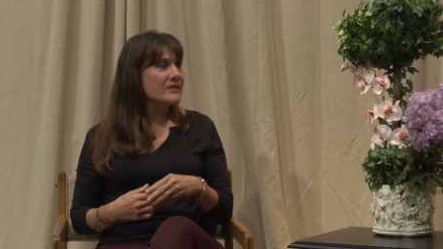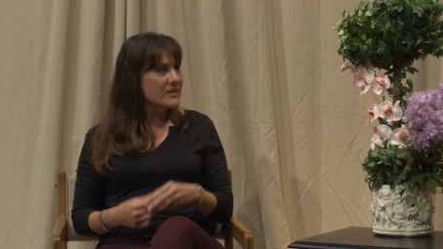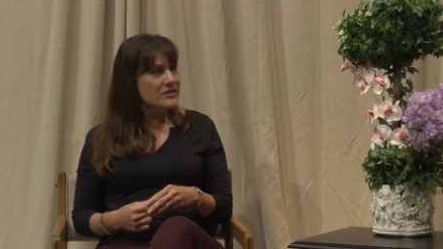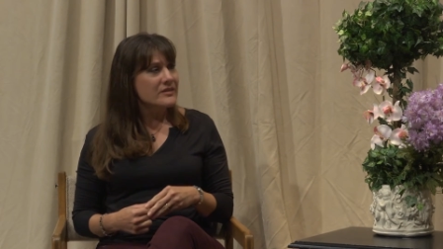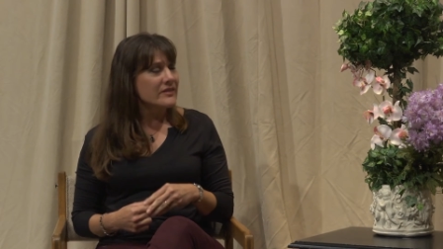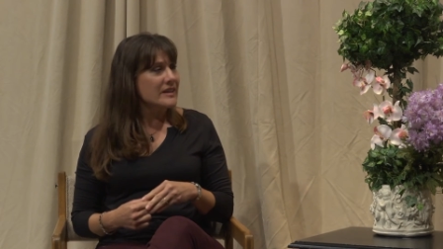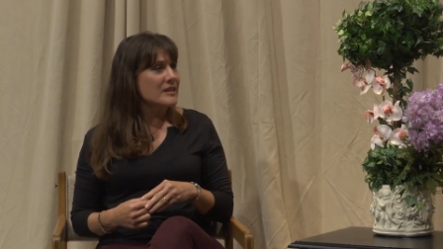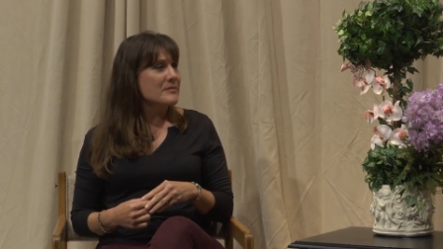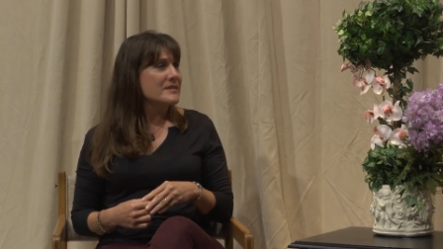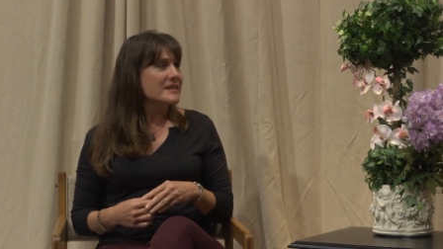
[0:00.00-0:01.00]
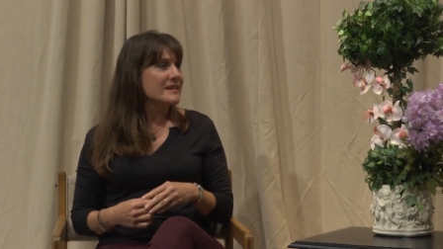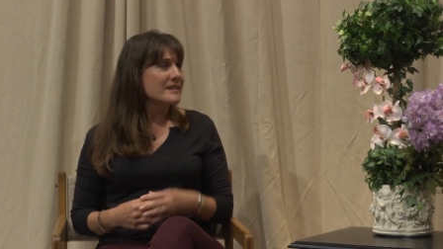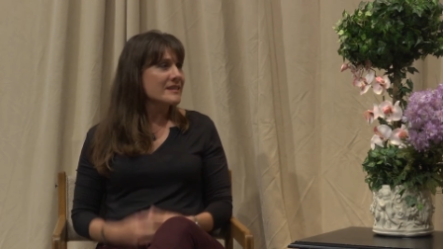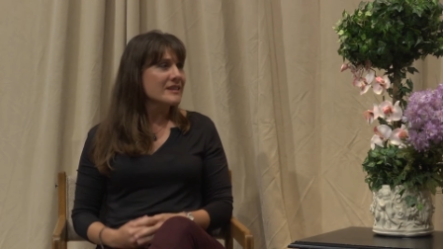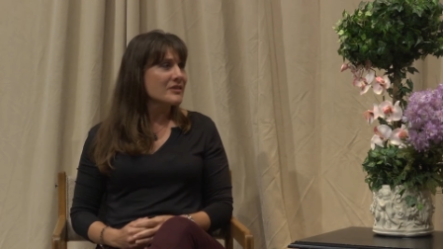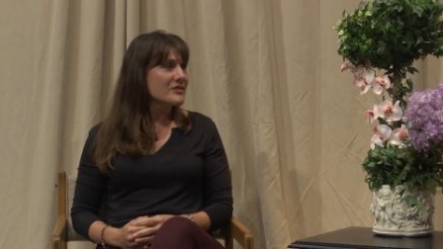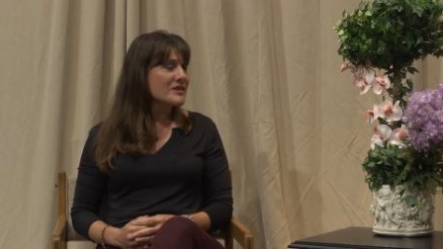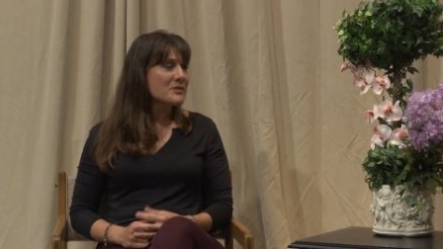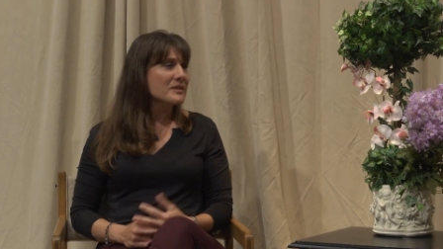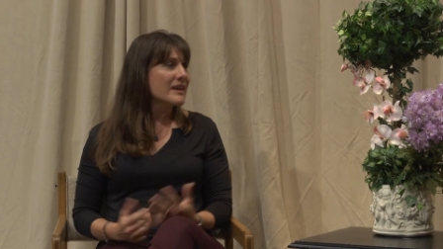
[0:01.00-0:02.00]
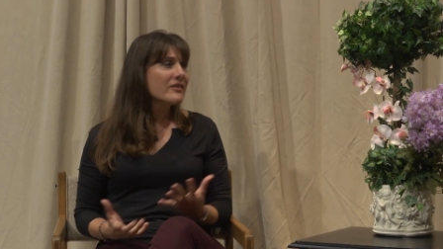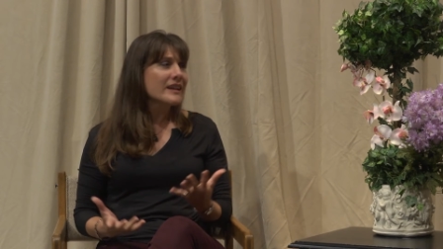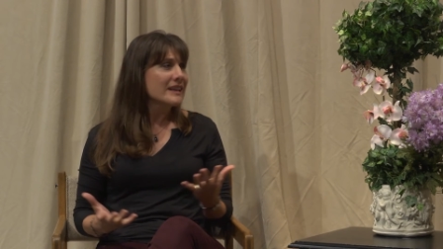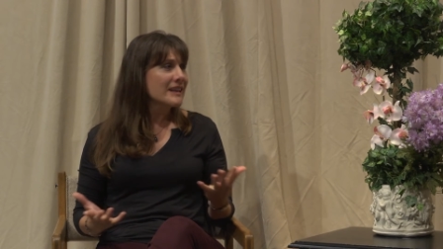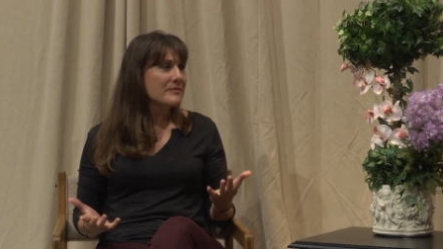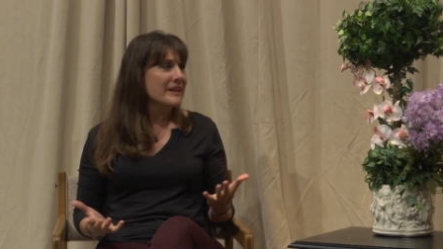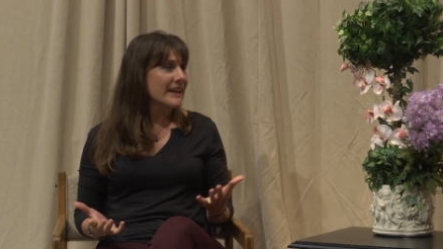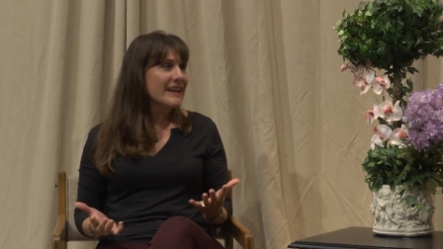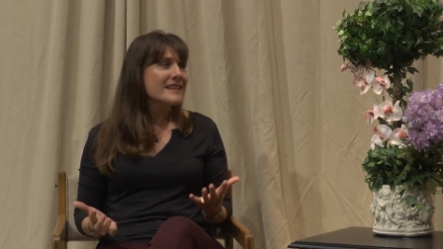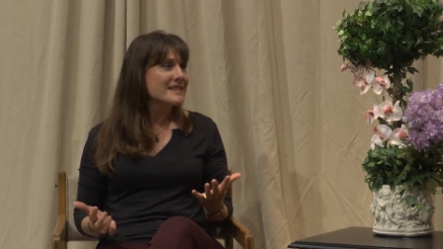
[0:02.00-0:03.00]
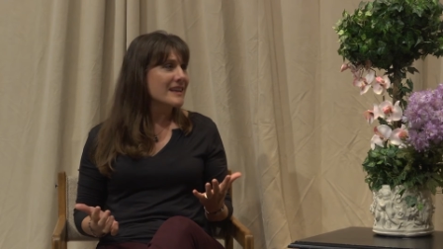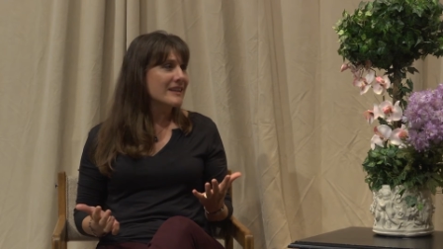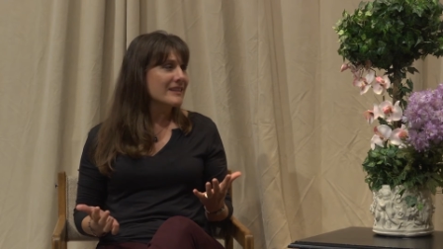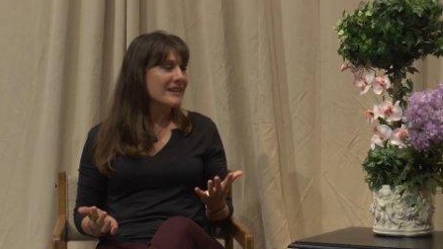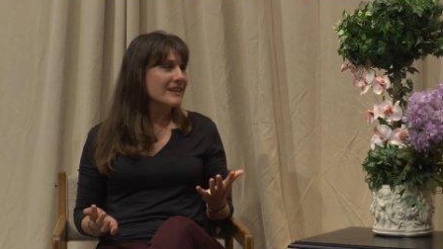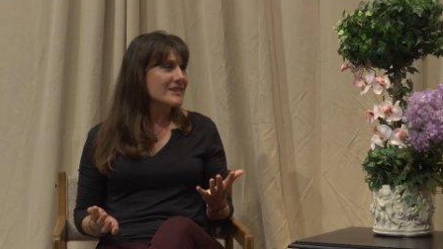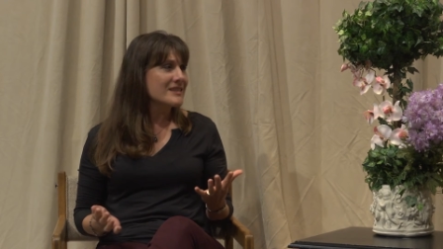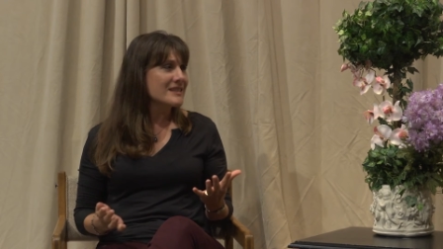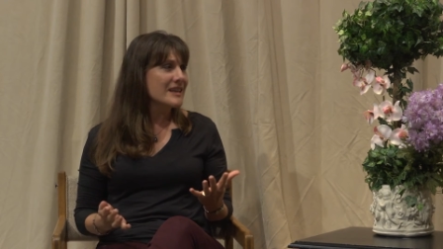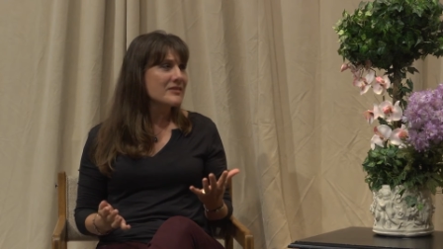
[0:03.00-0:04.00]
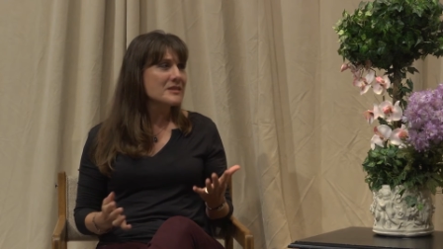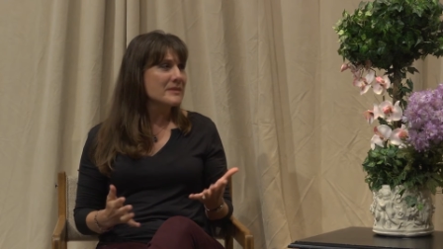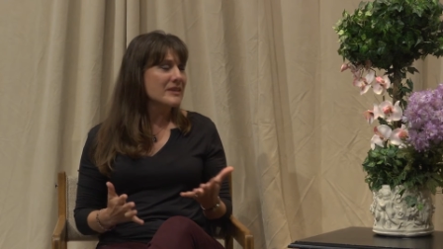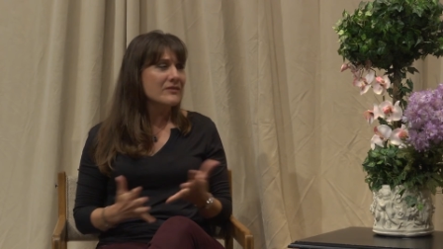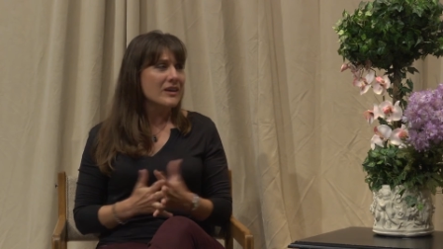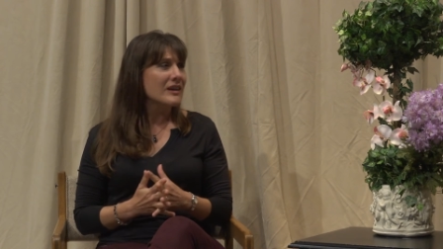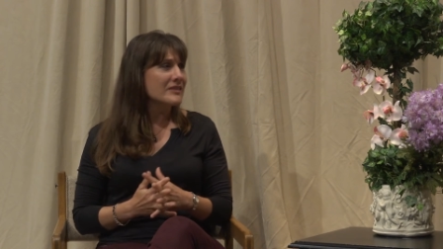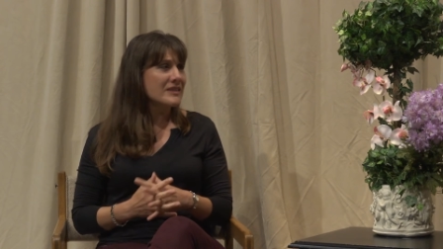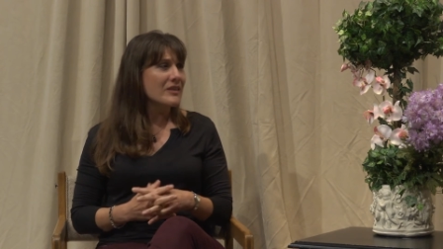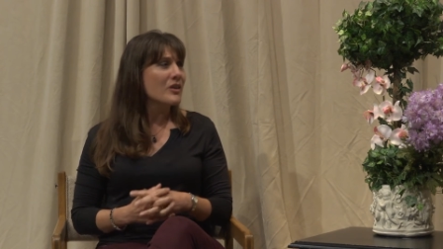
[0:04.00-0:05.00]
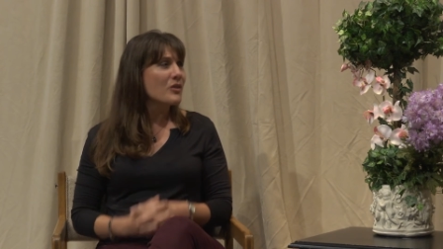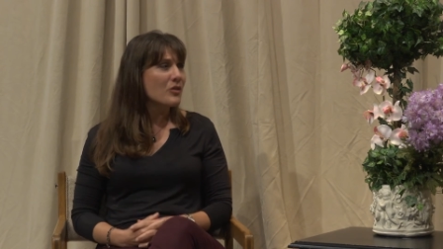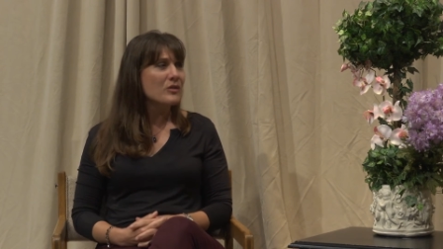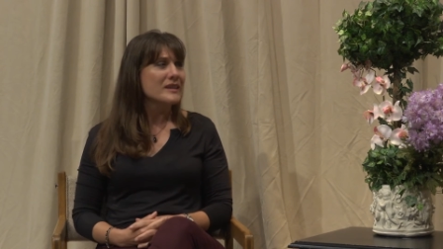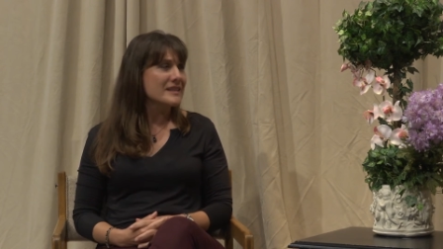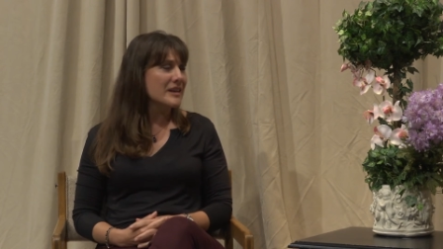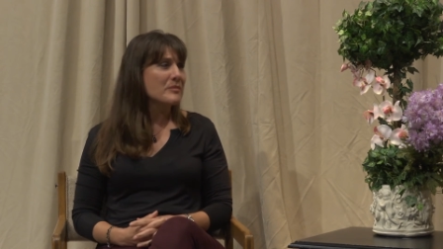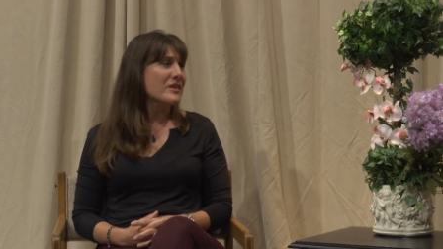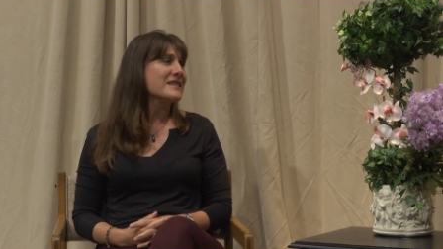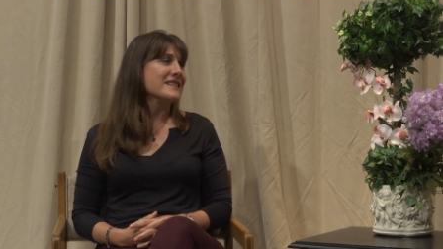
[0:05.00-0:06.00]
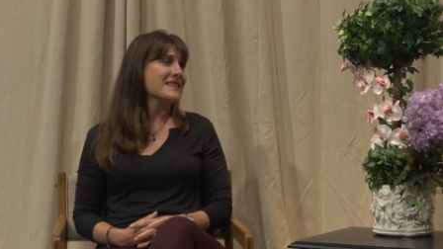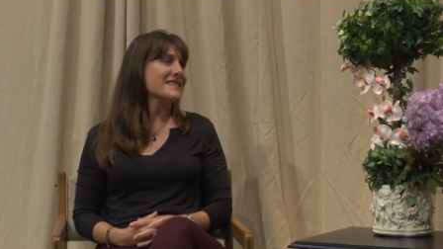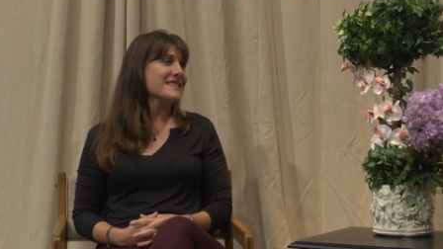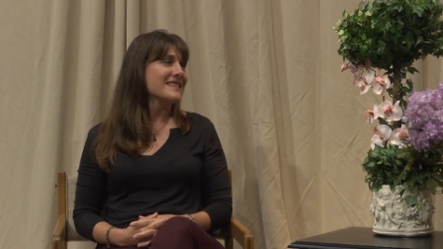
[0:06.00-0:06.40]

feature films, and, just whatever I can get my hands on. I just love to be involved in the whole entire process.